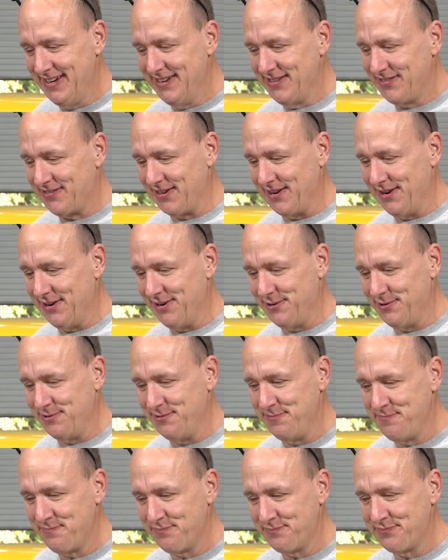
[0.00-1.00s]

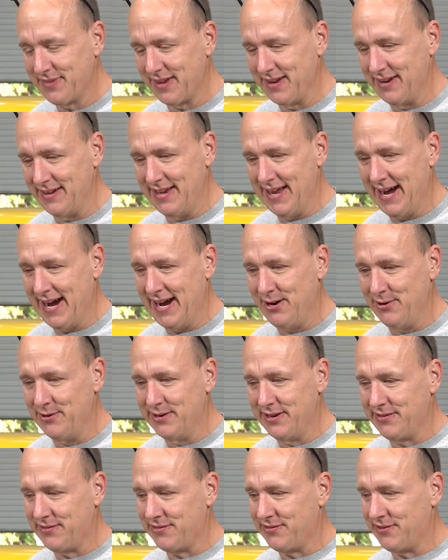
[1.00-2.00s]
So now
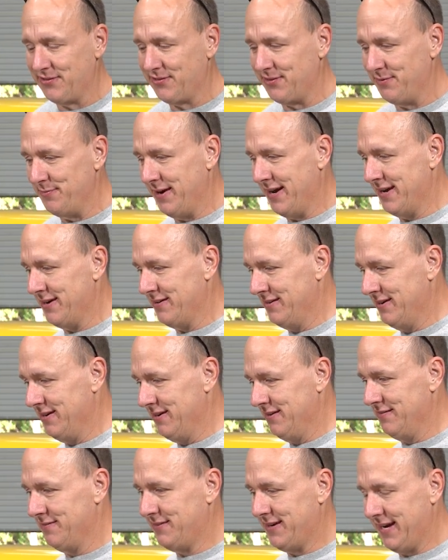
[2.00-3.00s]
it's just a matter
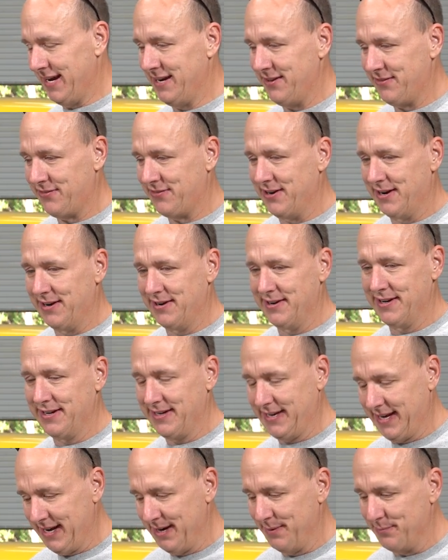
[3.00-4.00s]
of get it
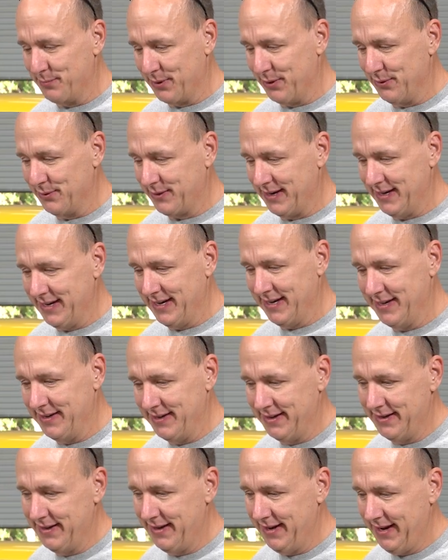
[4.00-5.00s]
started, get it broken
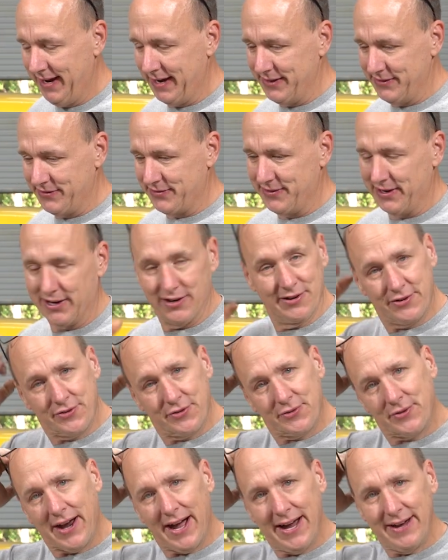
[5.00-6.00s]
in, and start
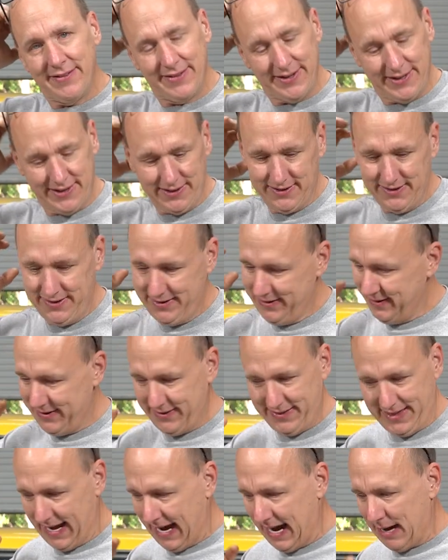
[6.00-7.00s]
driving
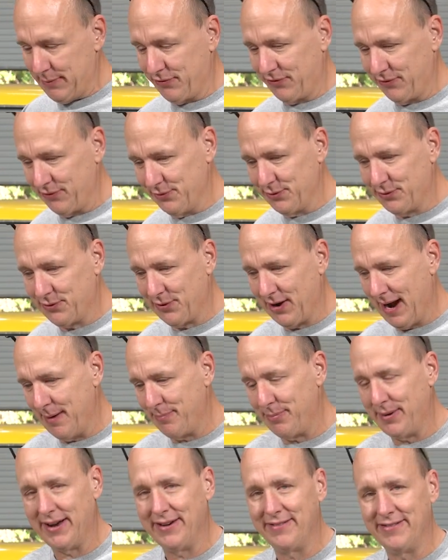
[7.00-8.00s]
the absolute
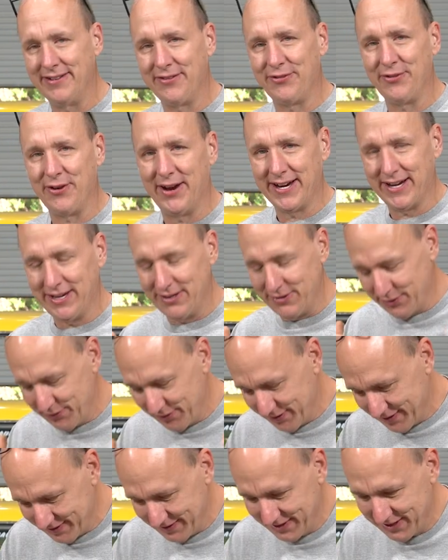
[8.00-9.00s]
crap out of it so I can do
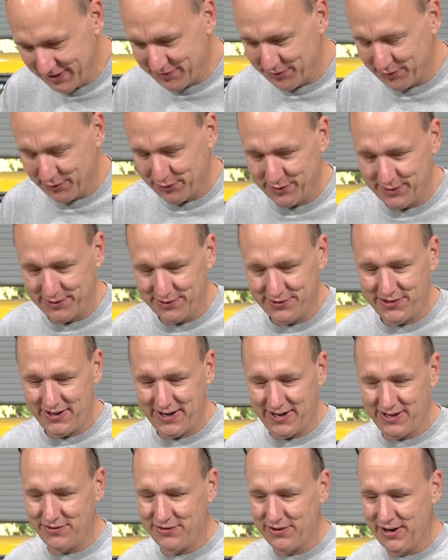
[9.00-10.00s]
the initial oil
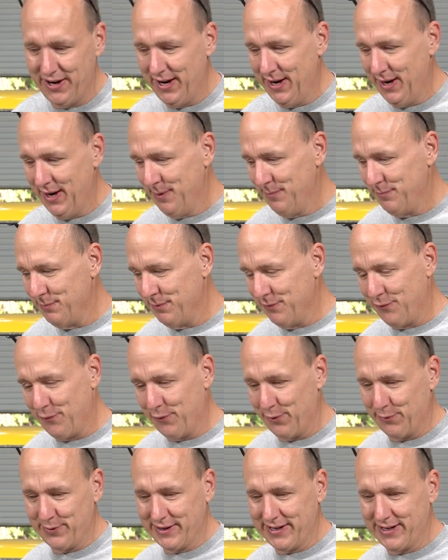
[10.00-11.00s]
change
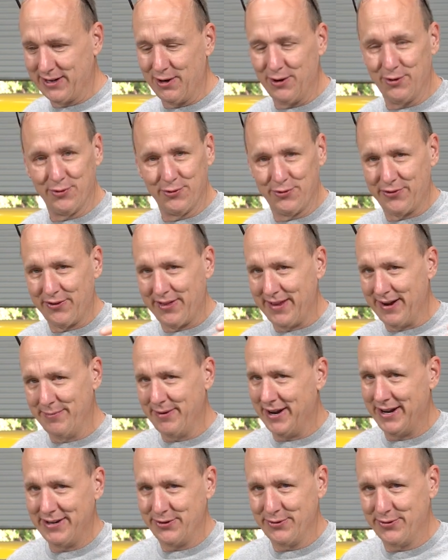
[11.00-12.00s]
before we go, so that I'm
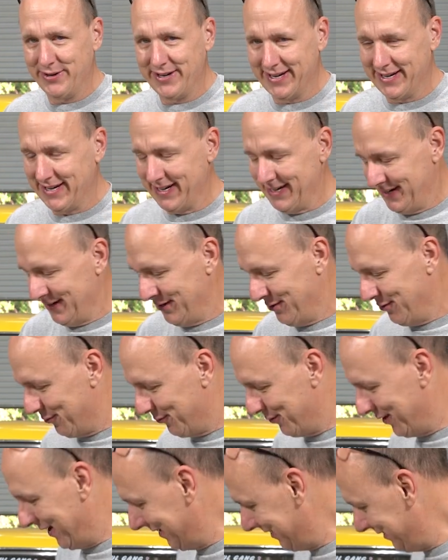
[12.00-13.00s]
not doing it in an
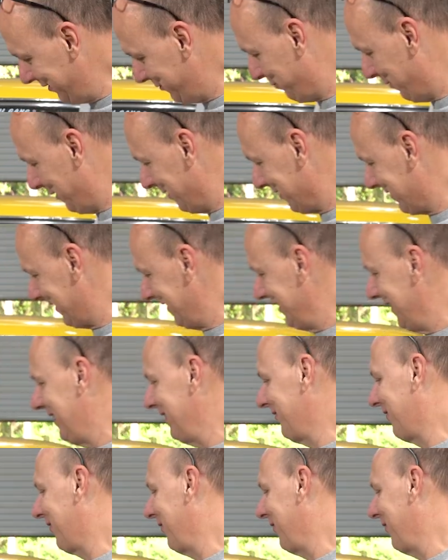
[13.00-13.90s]
O'Reilly's parking lot